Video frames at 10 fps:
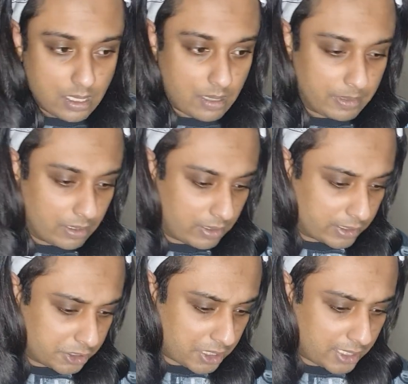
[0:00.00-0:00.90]
I mean, I
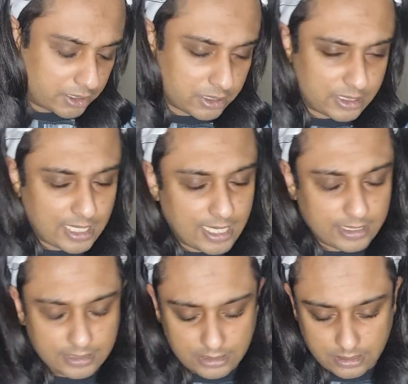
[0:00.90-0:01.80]
can change the
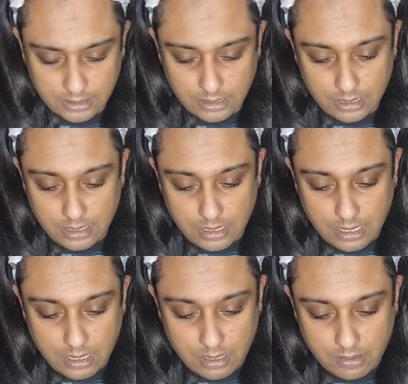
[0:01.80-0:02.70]
settings,
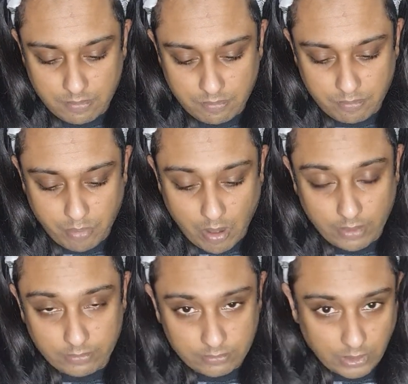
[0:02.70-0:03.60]
but
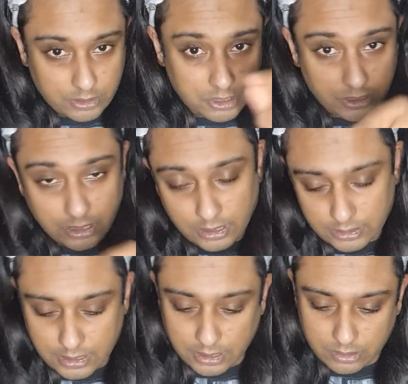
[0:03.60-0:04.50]
I just done a
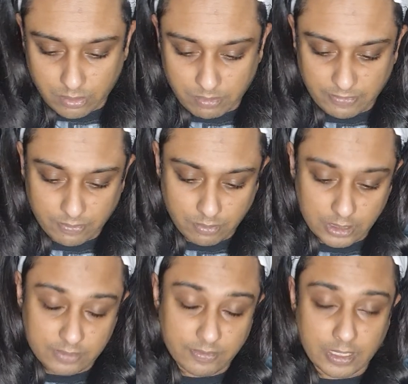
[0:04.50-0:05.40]
TikTok before
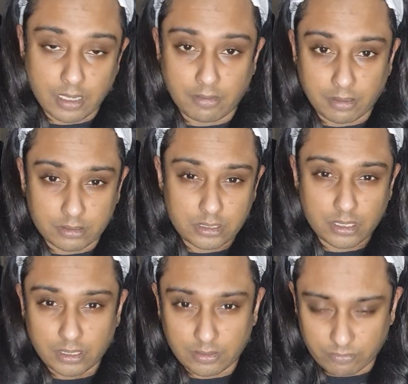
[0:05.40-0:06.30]
this video and I
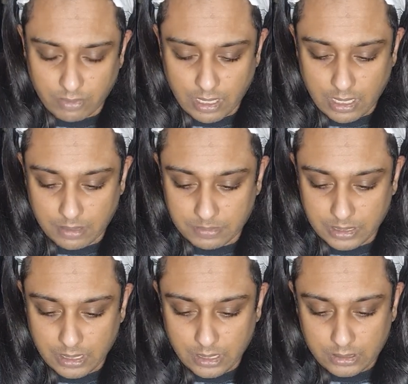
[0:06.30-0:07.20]
turned it right up
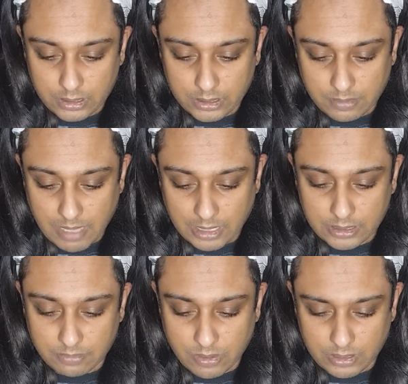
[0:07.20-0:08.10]
just to
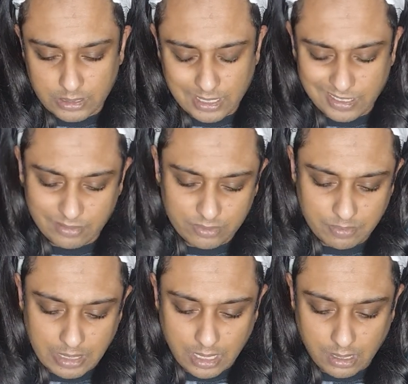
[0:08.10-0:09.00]
maximise it, and it was
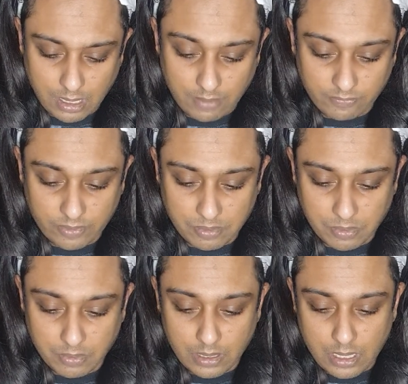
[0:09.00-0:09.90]
a bit uncomfortable.